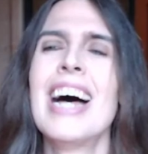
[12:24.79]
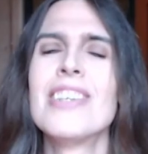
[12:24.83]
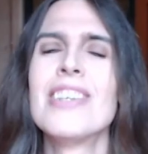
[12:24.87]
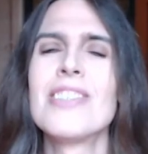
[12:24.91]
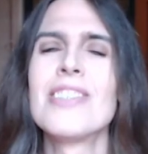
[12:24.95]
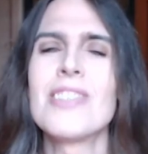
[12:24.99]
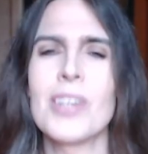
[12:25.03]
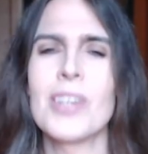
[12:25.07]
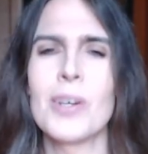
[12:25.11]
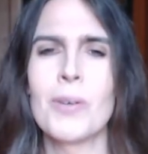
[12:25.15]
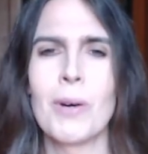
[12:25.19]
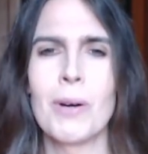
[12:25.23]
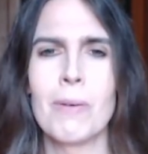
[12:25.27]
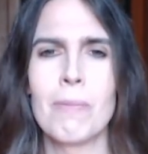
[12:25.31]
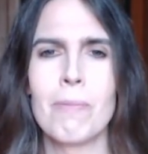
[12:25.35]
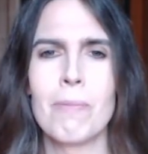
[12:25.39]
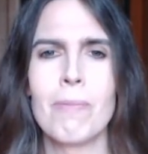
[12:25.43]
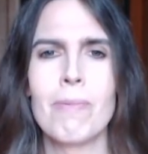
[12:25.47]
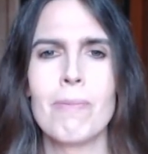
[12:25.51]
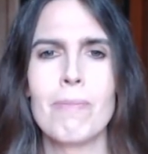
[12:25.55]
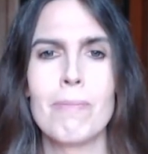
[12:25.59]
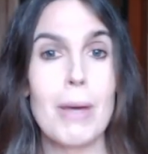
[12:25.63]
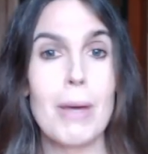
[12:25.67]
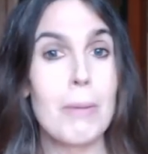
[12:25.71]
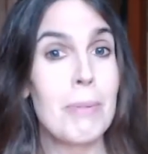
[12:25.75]
So
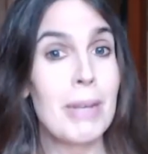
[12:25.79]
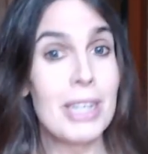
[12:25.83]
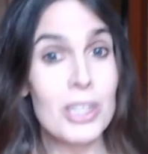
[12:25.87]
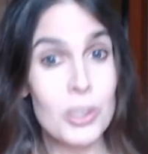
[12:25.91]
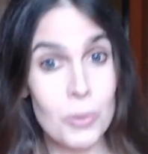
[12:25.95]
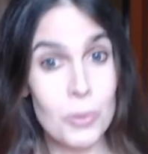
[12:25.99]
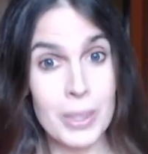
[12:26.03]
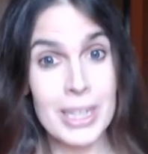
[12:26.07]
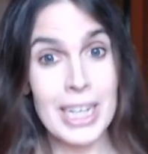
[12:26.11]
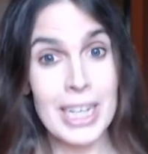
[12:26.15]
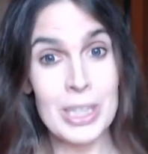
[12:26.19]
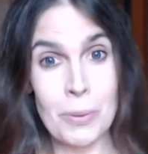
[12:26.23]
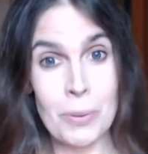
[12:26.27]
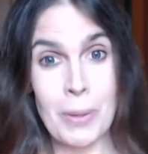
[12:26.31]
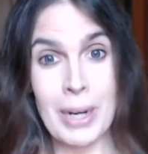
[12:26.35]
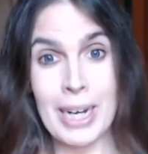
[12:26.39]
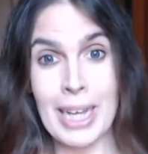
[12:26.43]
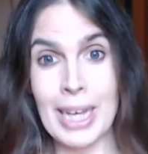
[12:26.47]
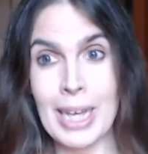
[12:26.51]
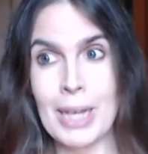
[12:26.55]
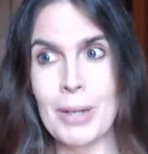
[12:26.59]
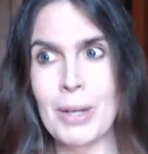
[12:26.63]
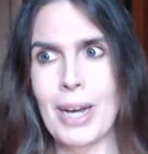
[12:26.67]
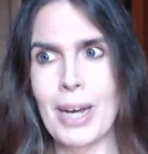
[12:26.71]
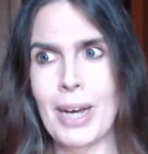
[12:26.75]
um, maybe
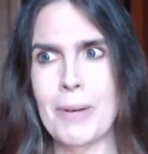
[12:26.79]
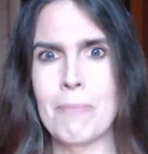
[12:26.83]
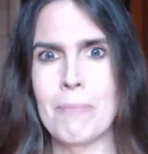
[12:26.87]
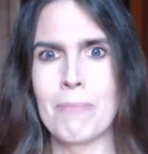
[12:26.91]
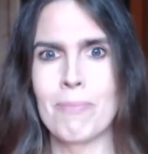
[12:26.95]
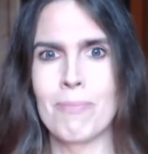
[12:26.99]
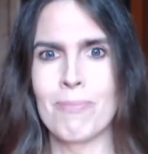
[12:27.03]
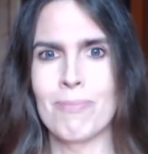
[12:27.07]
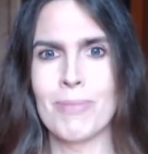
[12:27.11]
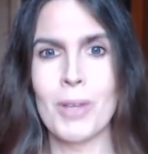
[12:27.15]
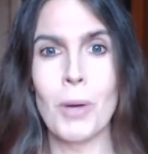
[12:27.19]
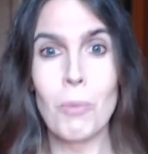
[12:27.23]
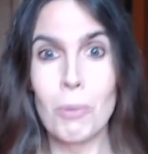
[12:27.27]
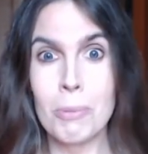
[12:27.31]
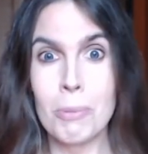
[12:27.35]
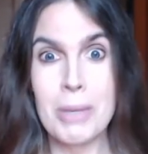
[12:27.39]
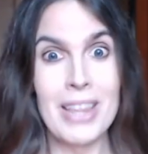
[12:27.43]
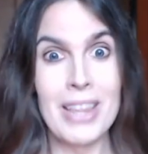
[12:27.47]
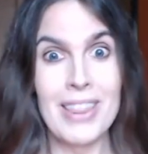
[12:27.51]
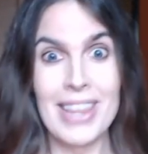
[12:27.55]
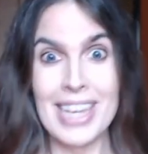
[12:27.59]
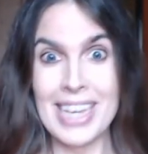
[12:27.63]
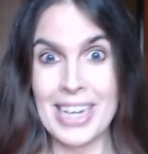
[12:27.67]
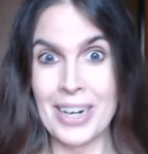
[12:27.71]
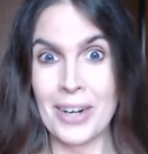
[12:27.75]
2020 um, will be
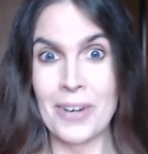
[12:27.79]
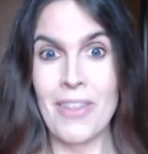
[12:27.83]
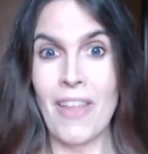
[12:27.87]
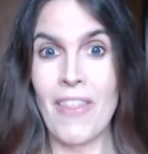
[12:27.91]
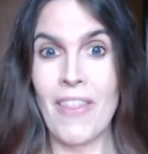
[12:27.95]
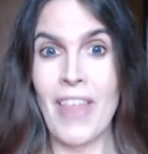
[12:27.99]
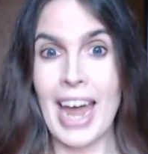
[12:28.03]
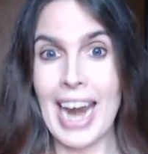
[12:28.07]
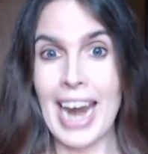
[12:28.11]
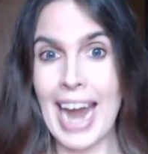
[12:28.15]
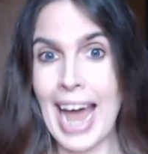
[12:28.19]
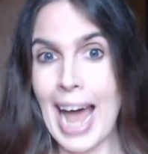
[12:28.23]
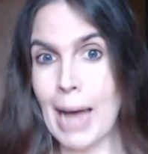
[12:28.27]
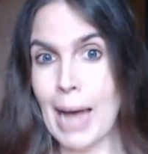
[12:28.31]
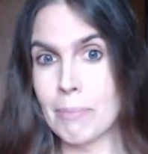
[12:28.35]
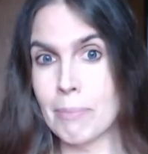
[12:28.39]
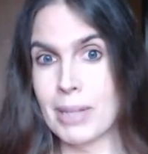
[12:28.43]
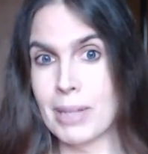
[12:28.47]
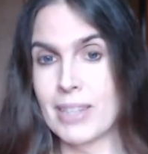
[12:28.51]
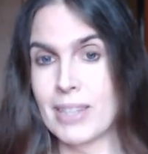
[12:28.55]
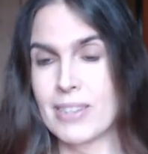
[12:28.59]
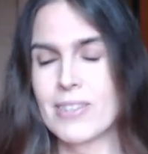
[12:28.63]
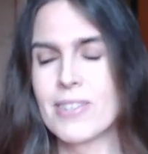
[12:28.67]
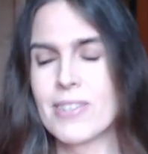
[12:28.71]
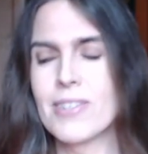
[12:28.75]
the year that that
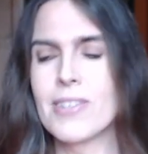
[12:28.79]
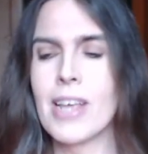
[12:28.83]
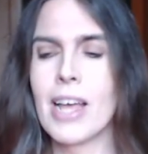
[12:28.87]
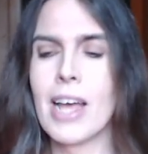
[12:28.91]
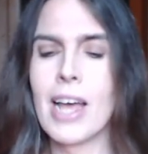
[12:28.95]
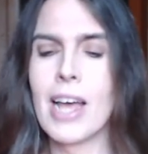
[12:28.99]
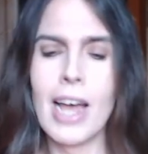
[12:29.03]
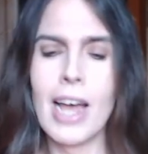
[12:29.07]
happens.